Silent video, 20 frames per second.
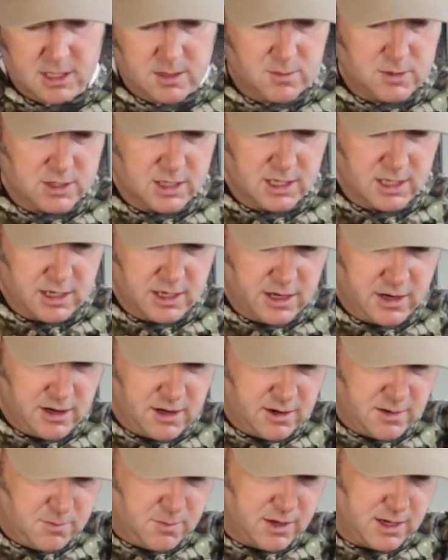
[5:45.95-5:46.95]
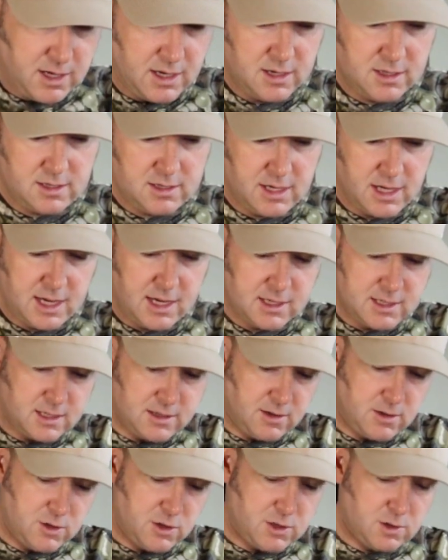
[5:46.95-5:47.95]
I'm sitting here at my
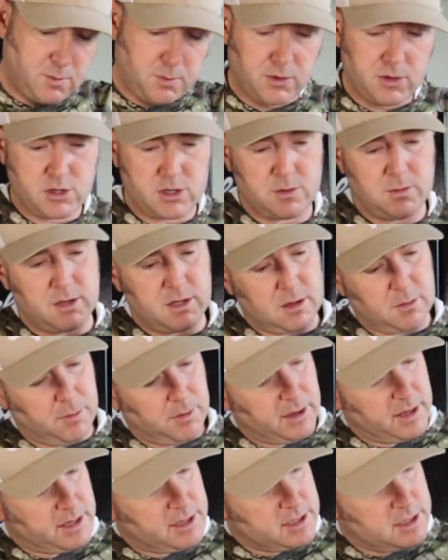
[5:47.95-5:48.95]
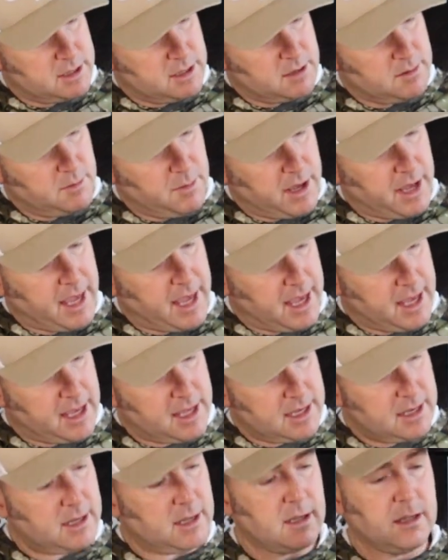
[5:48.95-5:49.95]
desk, I'll just push them into place by
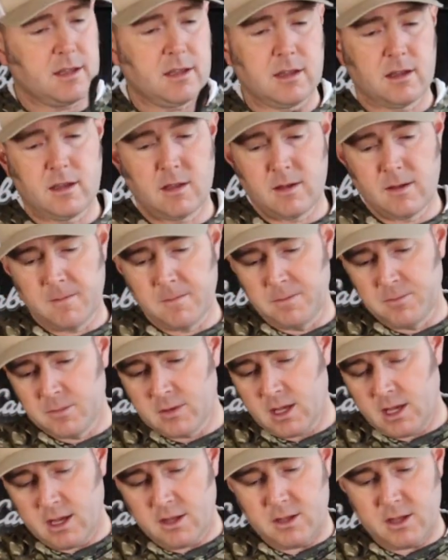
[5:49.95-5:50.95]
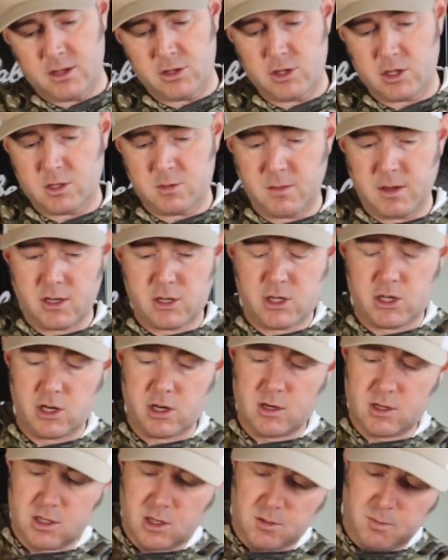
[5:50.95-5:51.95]
hand, and then just make
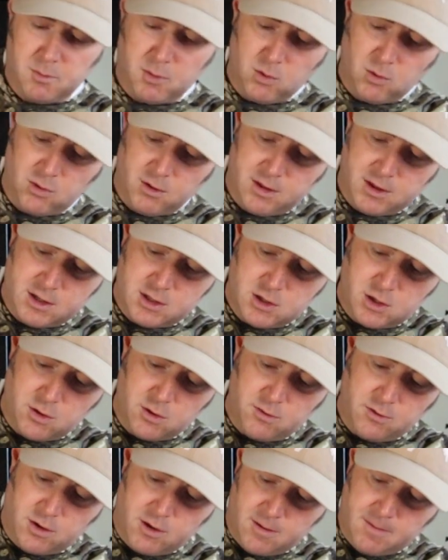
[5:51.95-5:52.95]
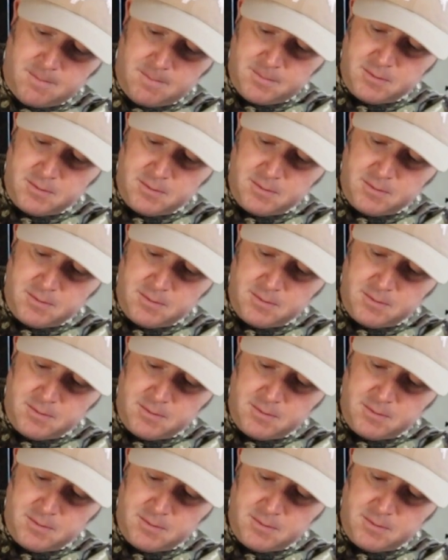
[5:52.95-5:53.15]
sure to pull this over